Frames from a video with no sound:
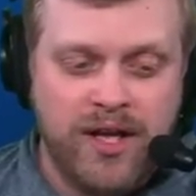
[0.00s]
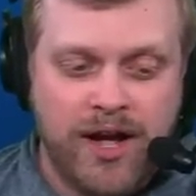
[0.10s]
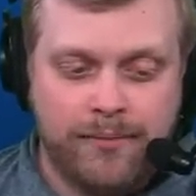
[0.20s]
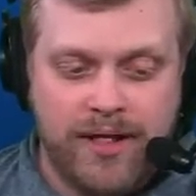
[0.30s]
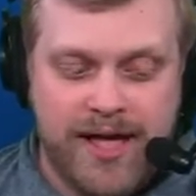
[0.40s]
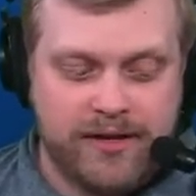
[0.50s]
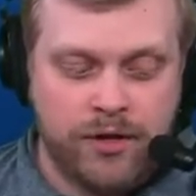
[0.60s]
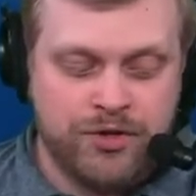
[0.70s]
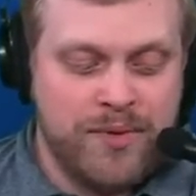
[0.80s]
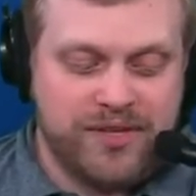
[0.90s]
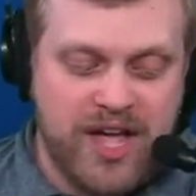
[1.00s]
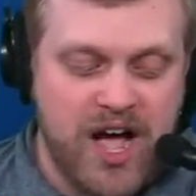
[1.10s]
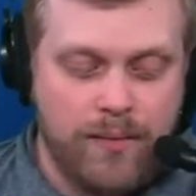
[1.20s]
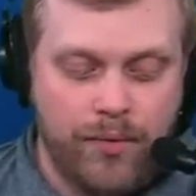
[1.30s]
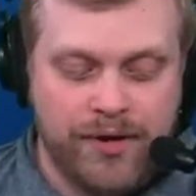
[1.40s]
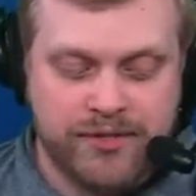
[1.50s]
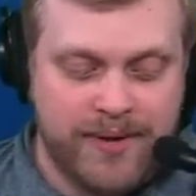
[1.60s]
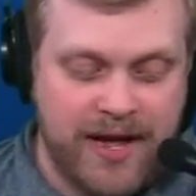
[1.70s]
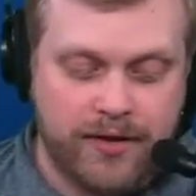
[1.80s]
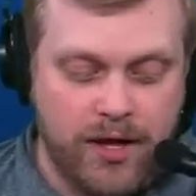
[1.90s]
I'm like, you know, did you meet with the Cowboys? I'm
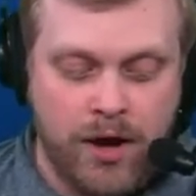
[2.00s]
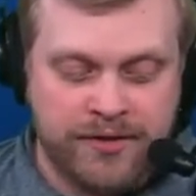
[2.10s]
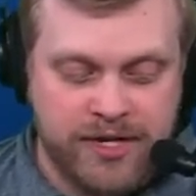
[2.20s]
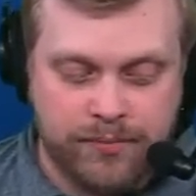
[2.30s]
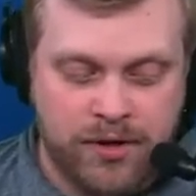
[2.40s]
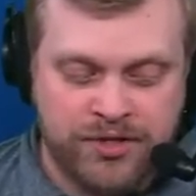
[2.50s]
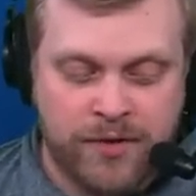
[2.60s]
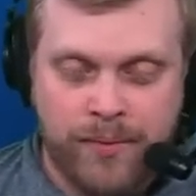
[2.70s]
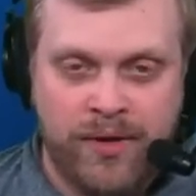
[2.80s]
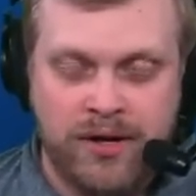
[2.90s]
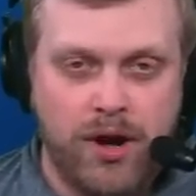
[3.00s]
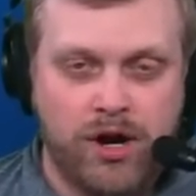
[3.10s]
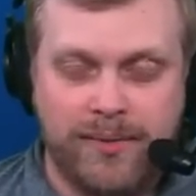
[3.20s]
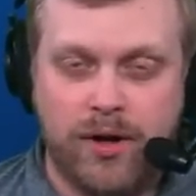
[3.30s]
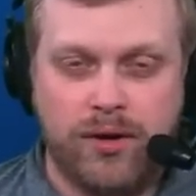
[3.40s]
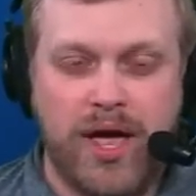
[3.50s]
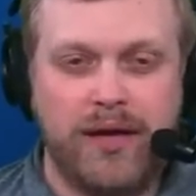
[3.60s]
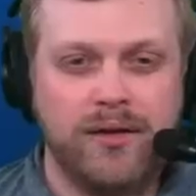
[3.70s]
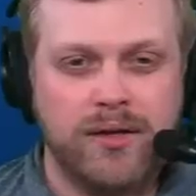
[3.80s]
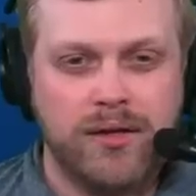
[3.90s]
like, how'd it go? And he's like, well, we talked about playing guard. I'm like,
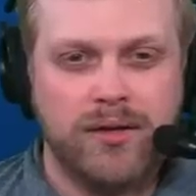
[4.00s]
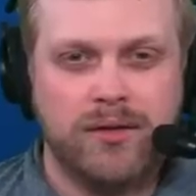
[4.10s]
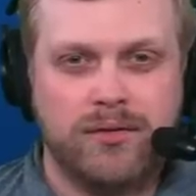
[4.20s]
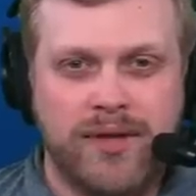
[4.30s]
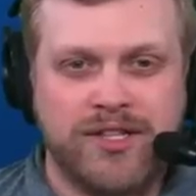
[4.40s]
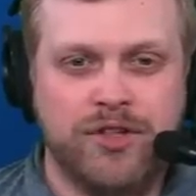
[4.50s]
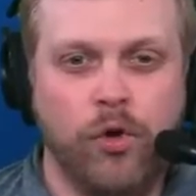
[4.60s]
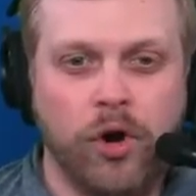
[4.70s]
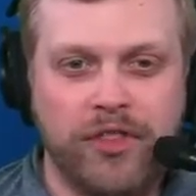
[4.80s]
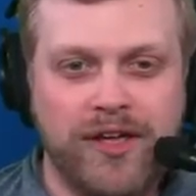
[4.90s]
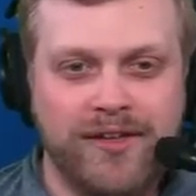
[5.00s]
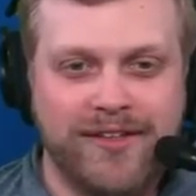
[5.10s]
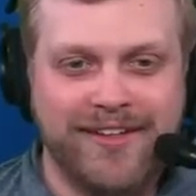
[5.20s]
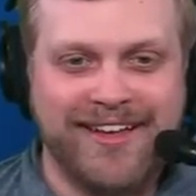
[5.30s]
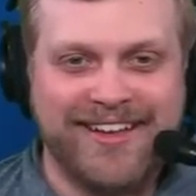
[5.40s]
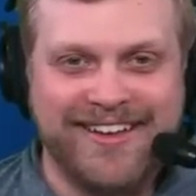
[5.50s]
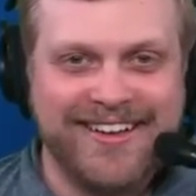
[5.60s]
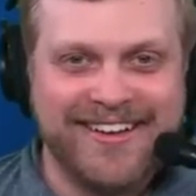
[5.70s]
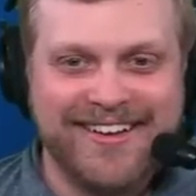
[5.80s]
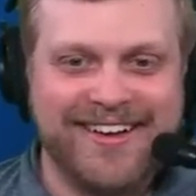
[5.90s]
okay, that's noteworthy. like,
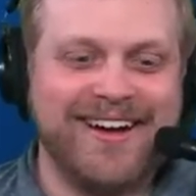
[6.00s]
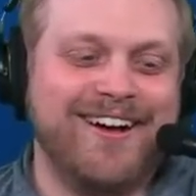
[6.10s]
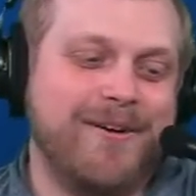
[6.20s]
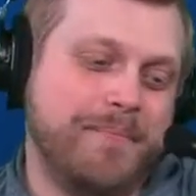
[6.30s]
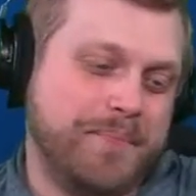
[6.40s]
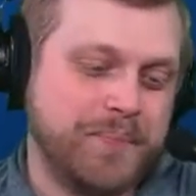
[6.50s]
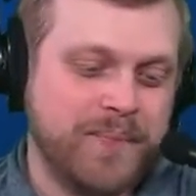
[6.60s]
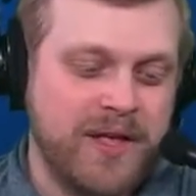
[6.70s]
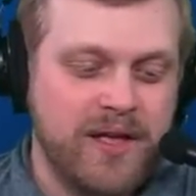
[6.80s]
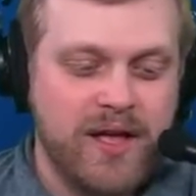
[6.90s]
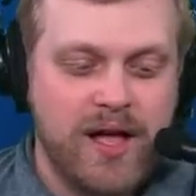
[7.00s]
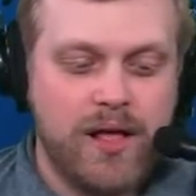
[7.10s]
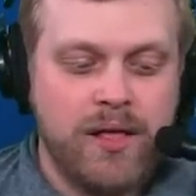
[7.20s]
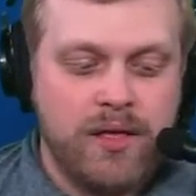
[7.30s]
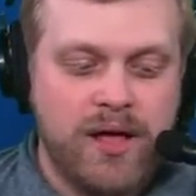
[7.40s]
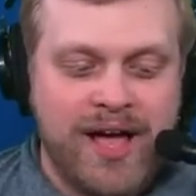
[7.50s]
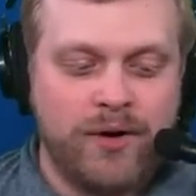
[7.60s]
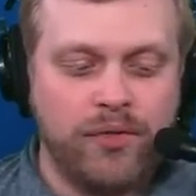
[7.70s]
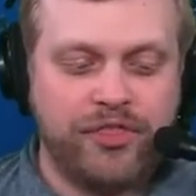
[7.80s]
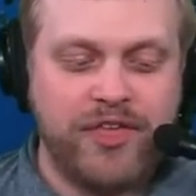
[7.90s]
um, I
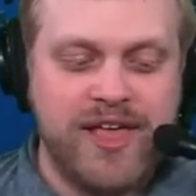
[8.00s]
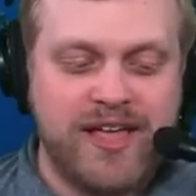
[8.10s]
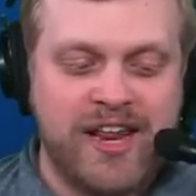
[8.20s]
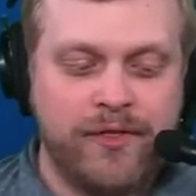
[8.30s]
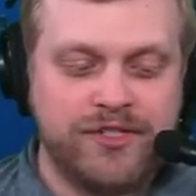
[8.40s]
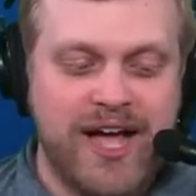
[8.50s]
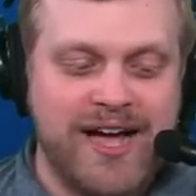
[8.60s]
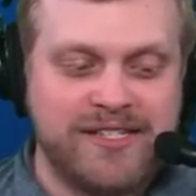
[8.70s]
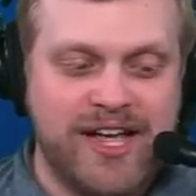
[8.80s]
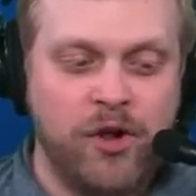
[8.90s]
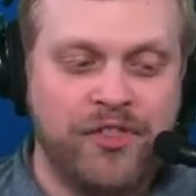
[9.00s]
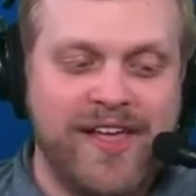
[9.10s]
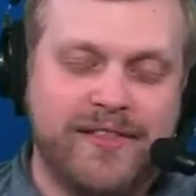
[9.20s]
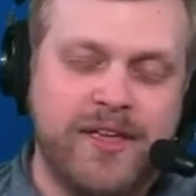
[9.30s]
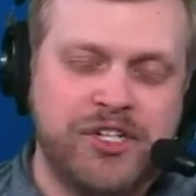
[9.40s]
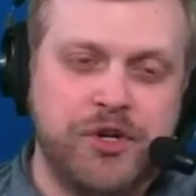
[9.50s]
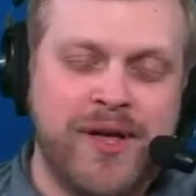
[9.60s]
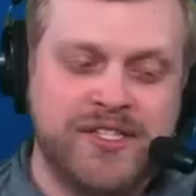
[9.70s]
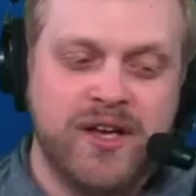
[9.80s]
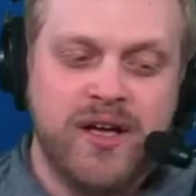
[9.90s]
don't think any of those guys. I don't like the issue
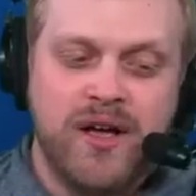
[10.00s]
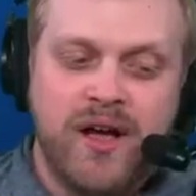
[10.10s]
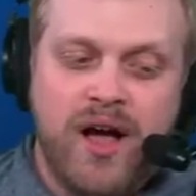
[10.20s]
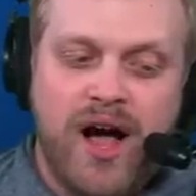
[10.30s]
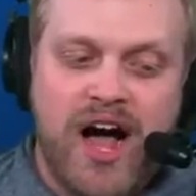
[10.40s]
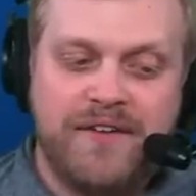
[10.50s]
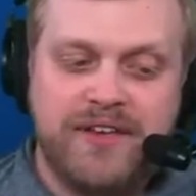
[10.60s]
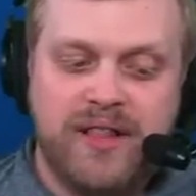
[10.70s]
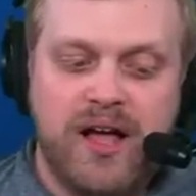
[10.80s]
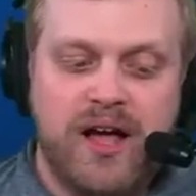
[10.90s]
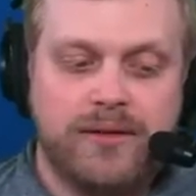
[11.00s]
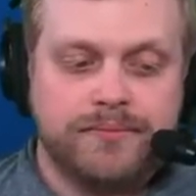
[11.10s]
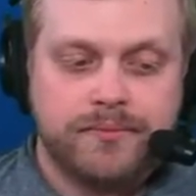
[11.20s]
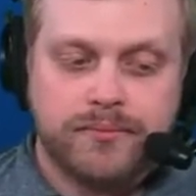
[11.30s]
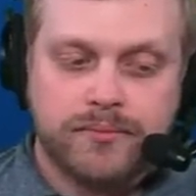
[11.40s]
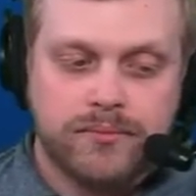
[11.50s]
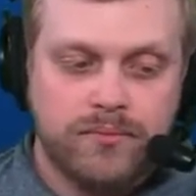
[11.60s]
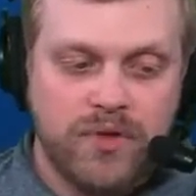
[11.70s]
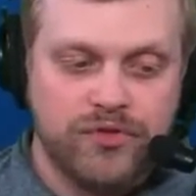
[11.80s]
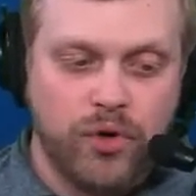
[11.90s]
is Avila,
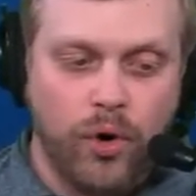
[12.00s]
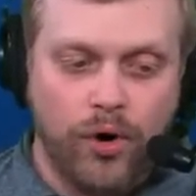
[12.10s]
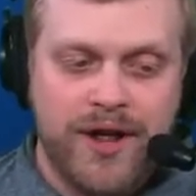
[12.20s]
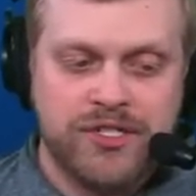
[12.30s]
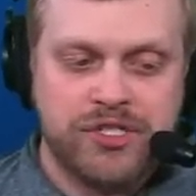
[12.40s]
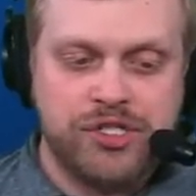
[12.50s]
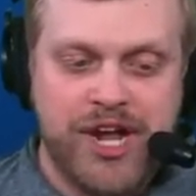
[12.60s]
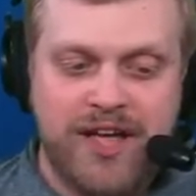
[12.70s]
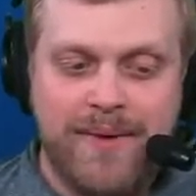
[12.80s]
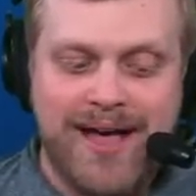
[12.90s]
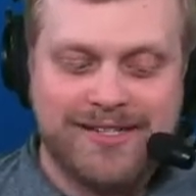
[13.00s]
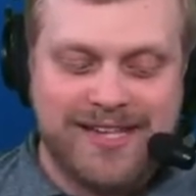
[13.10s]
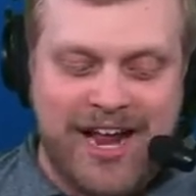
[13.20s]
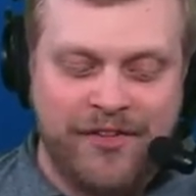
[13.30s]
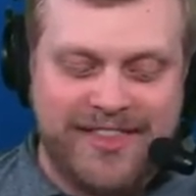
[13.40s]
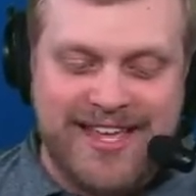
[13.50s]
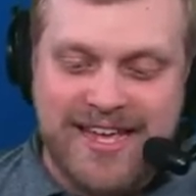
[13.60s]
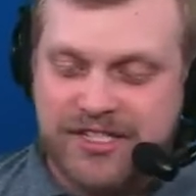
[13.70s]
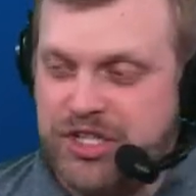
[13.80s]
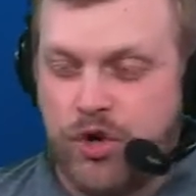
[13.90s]
Torrance, J M S. I don't think they
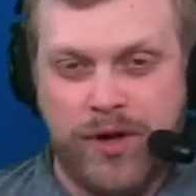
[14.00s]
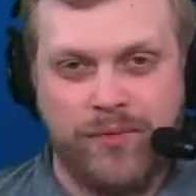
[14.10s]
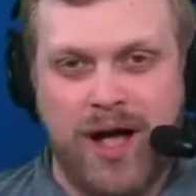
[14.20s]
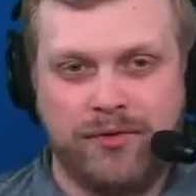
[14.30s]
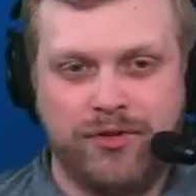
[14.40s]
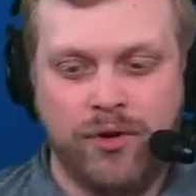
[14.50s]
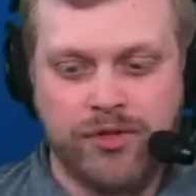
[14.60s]
get to you in round two.